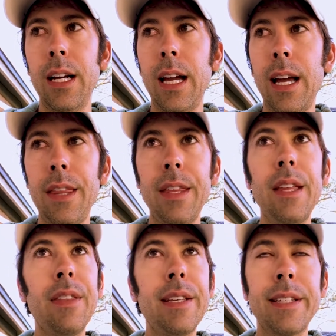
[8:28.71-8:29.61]
And
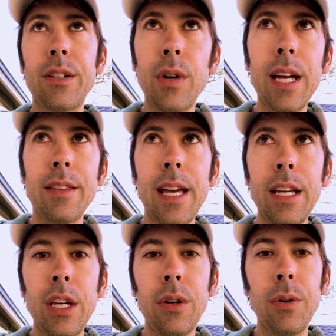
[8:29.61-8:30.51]
then they said, great,
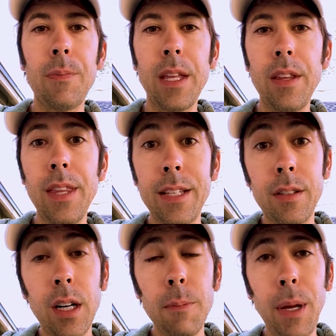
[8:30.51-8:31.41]
thank you. And then they
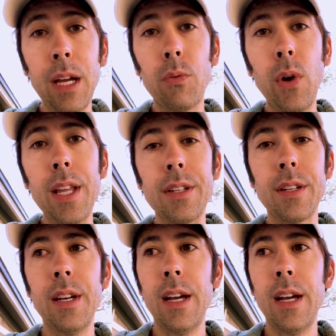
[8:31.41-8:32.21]
started paying rent.